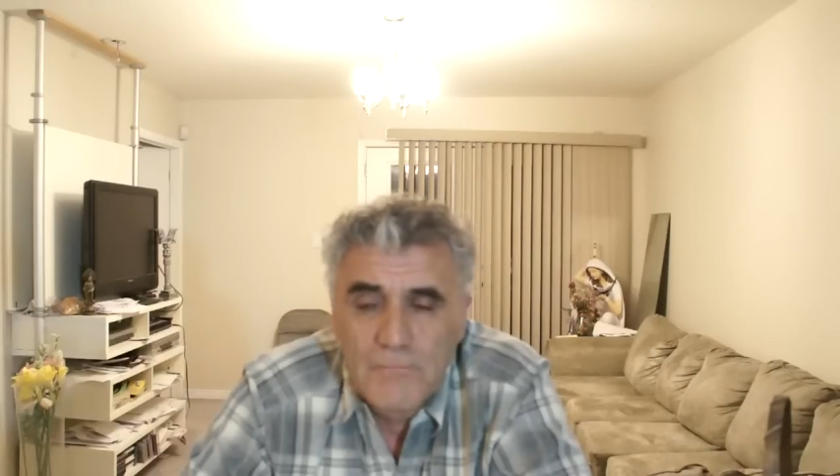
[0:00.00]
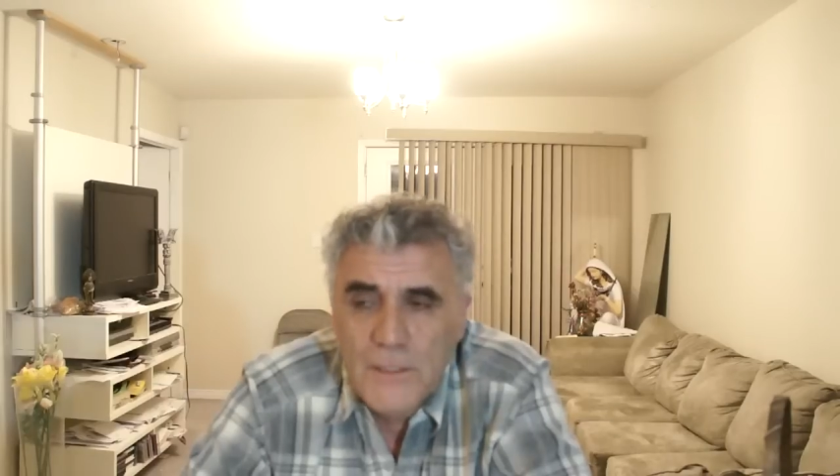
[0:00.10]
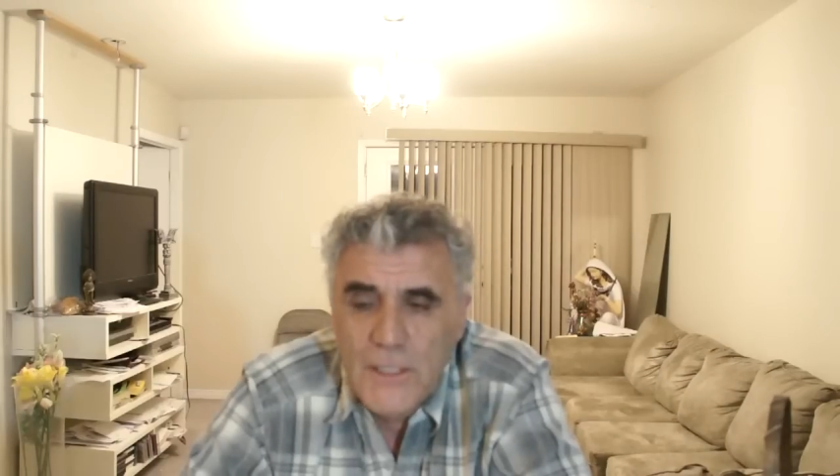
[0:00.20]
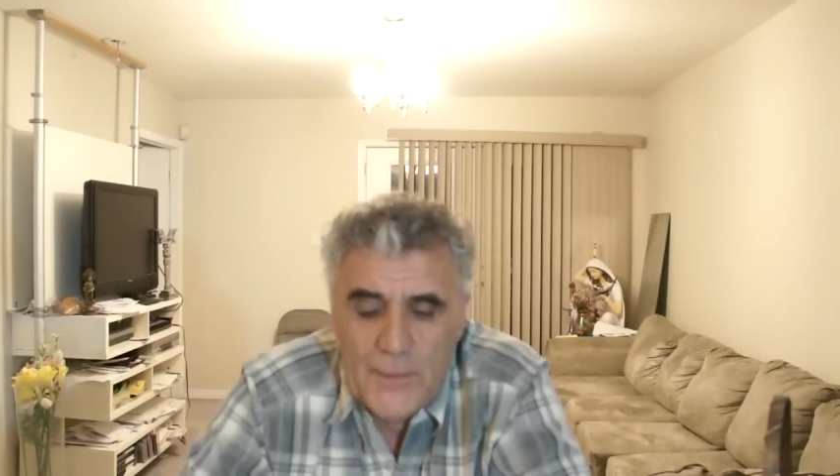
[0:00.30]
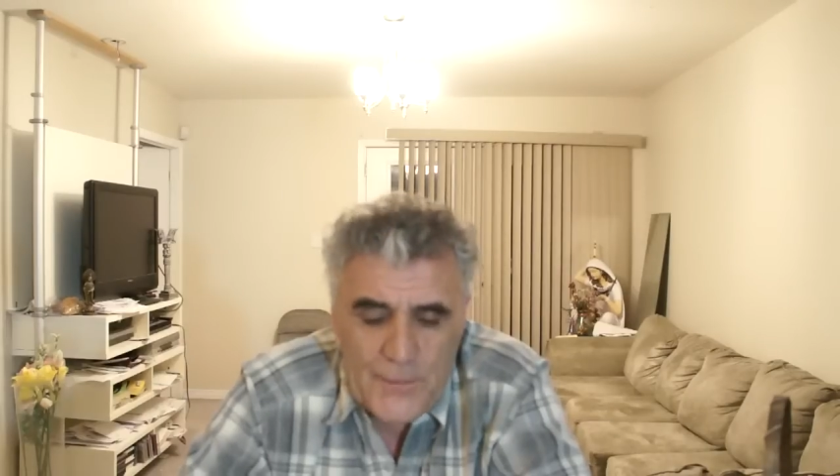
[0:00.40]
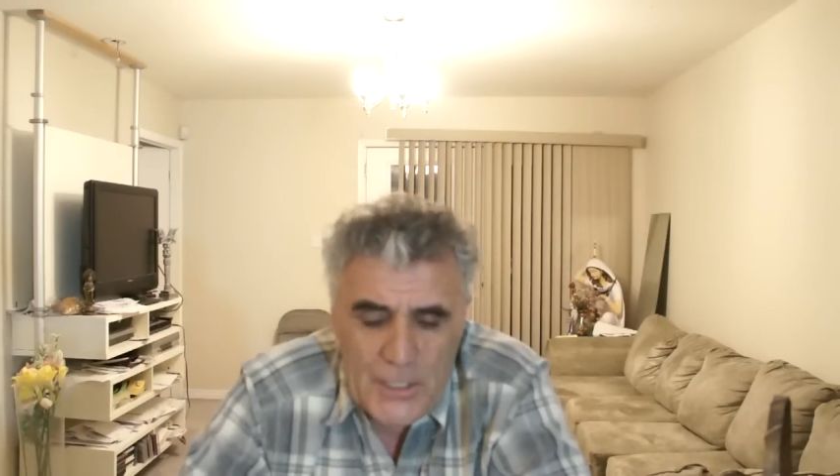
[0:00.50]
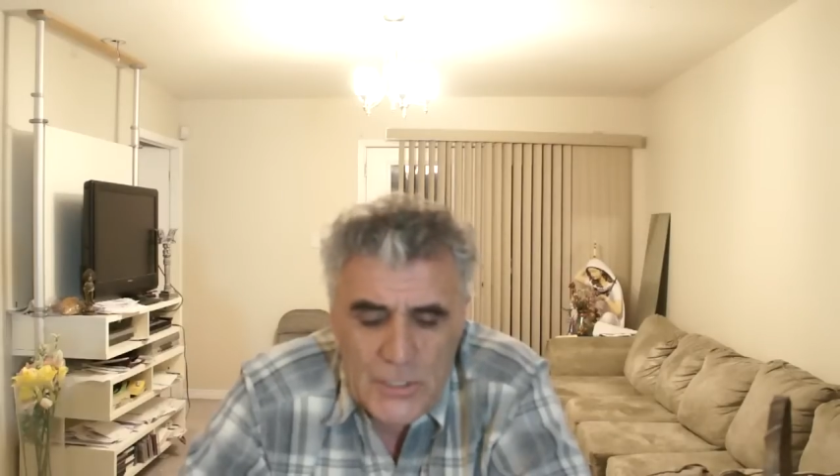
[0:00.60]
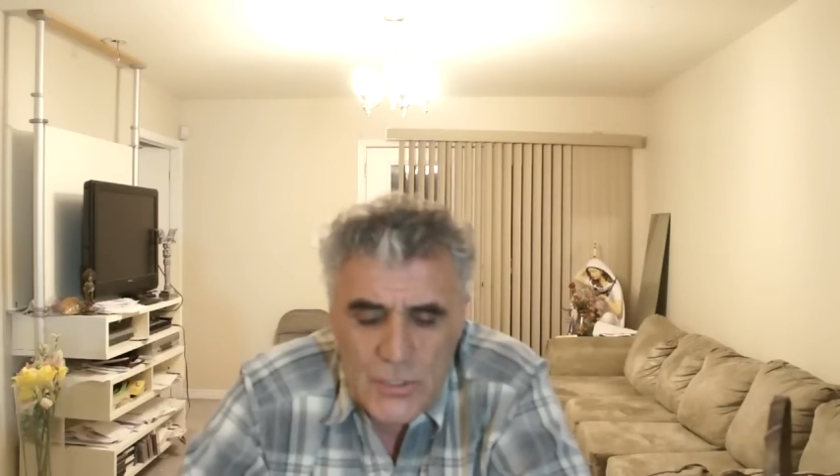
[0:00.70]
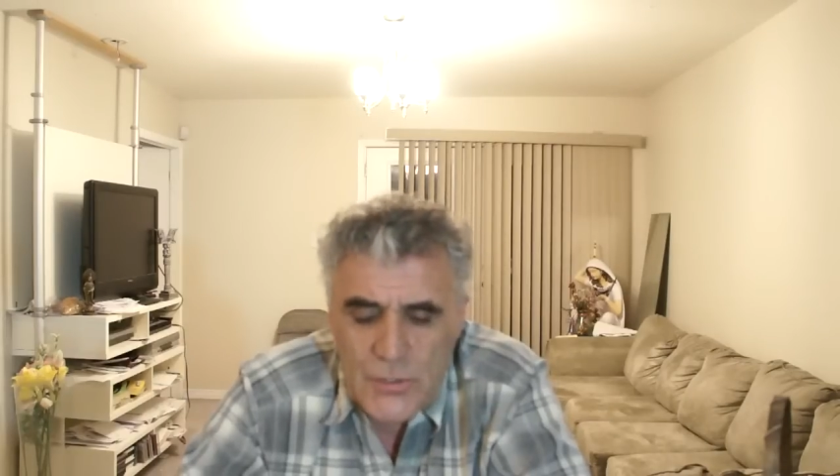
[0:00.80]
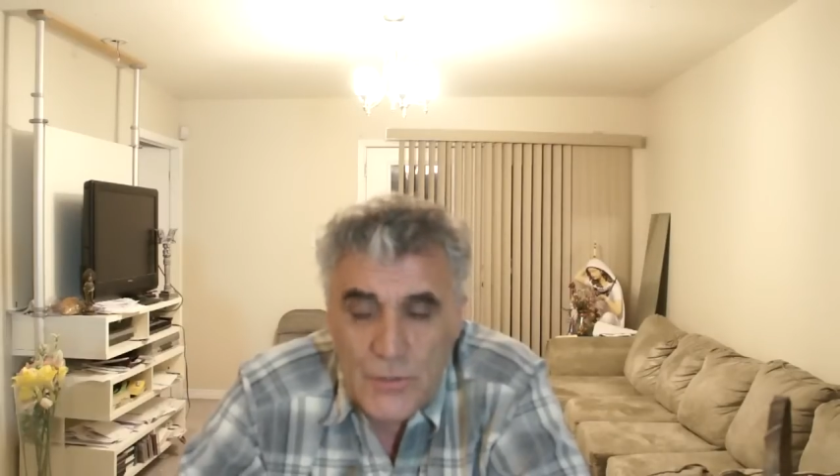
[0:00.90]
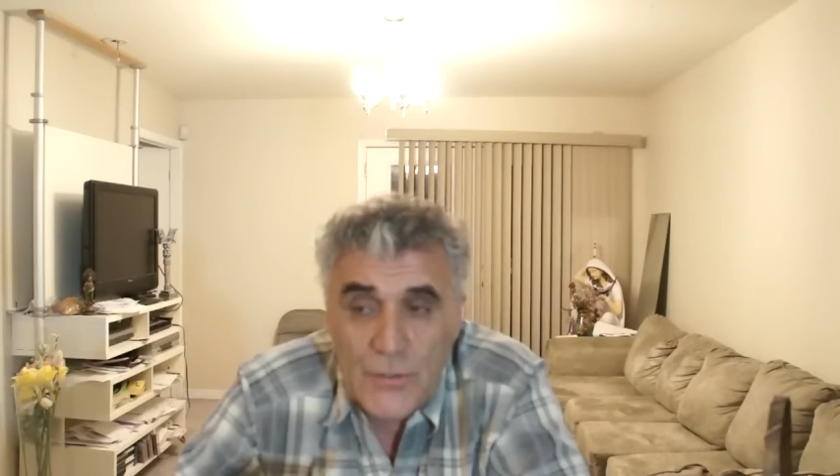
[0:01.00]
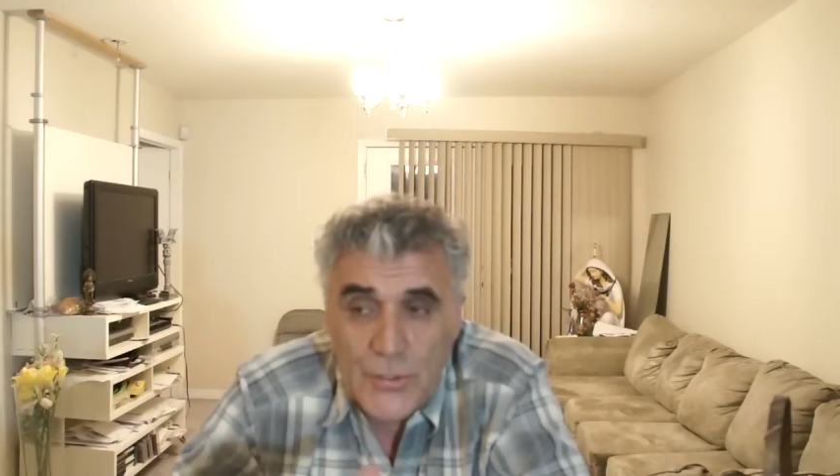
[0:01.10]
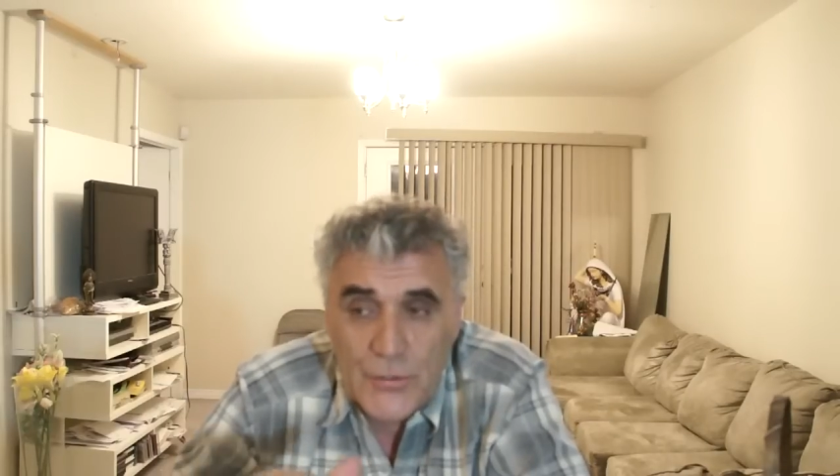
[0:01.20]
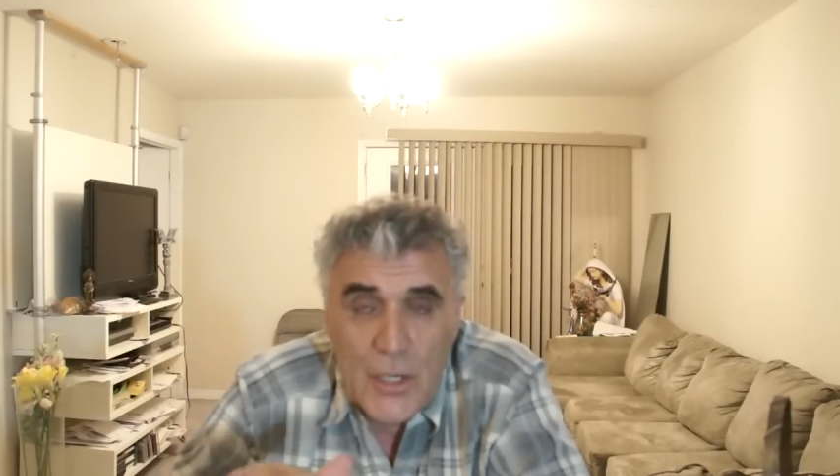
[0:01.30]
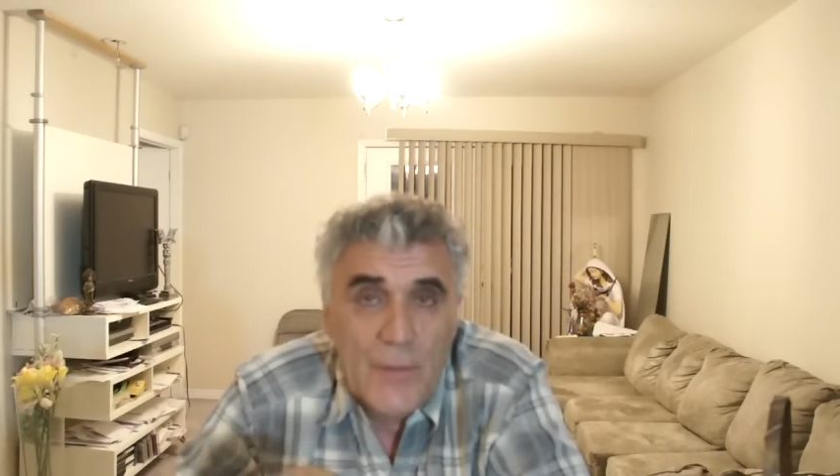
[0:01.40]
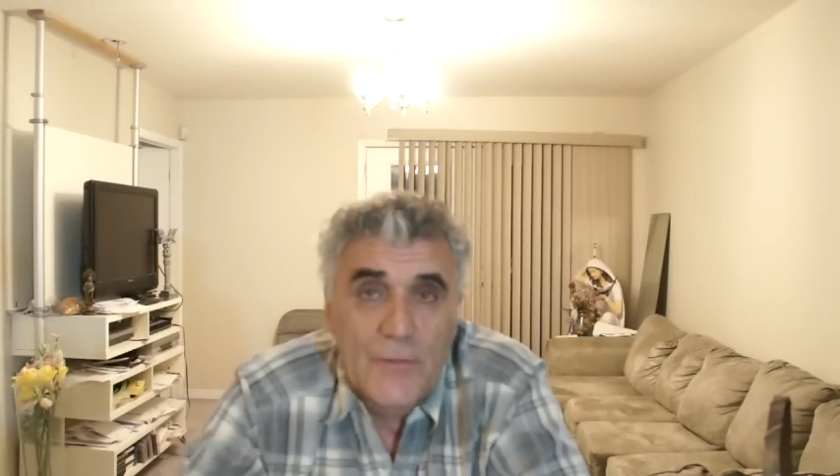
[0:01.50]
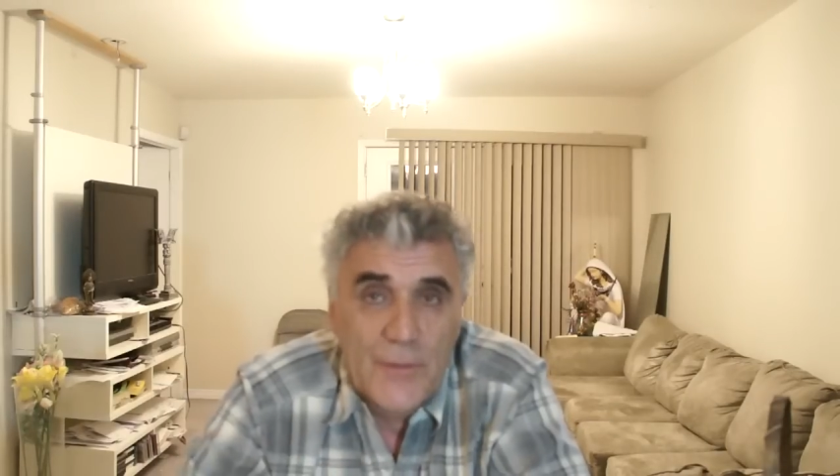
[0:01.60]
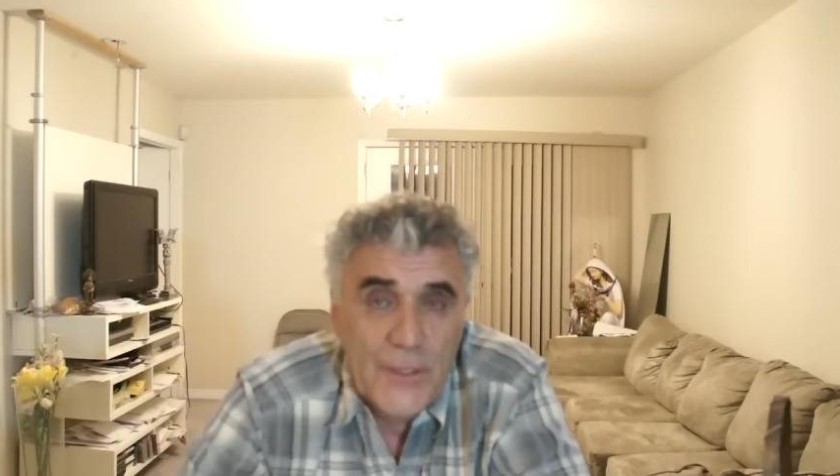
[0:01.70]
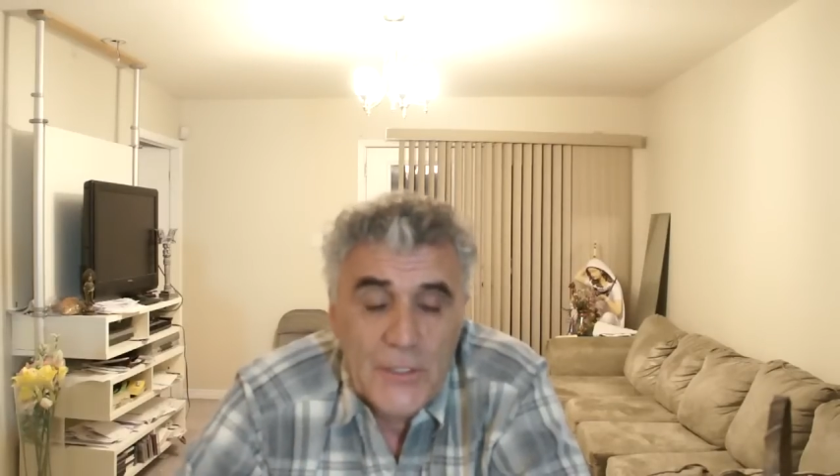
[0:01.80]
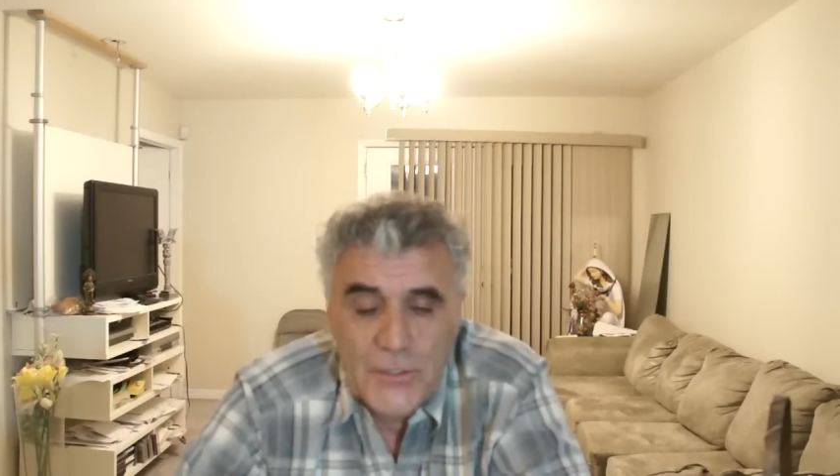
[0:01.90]
There's like pictures over the top of the
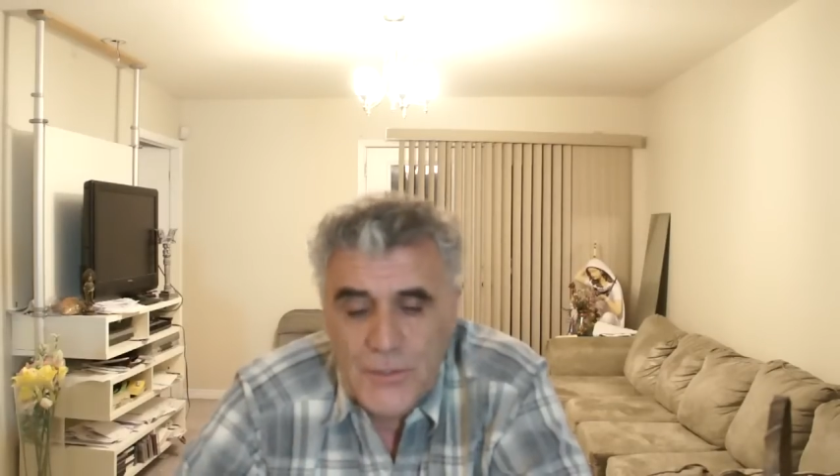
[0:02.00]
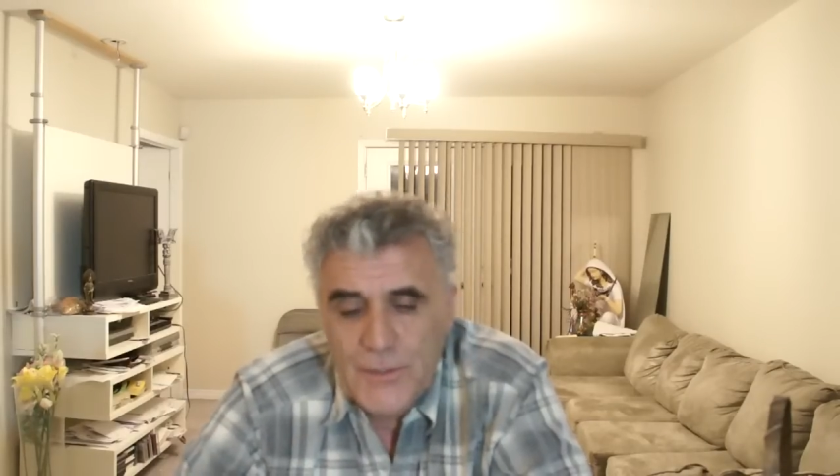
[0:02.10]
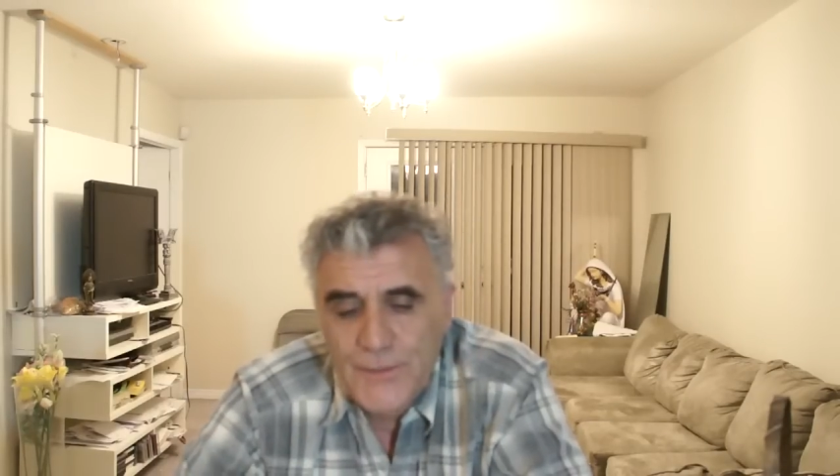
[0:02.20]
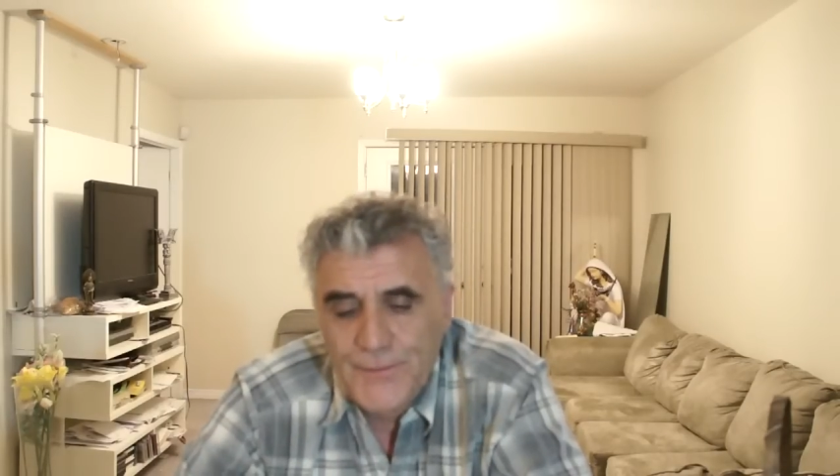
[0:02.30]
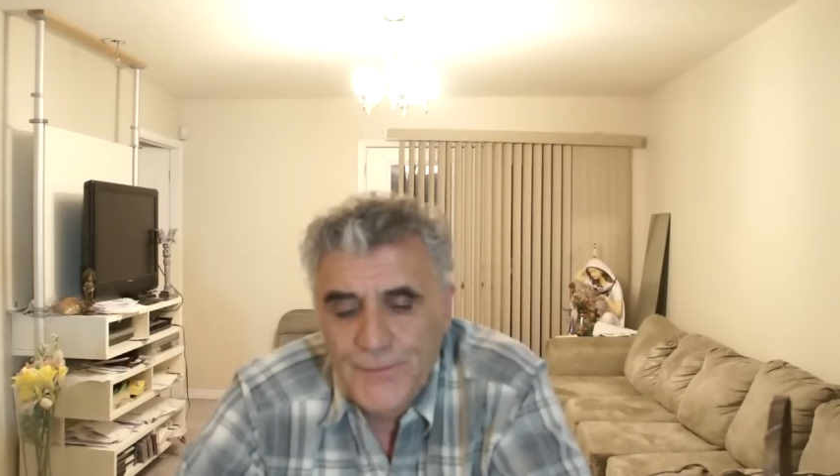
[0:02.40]
pictures.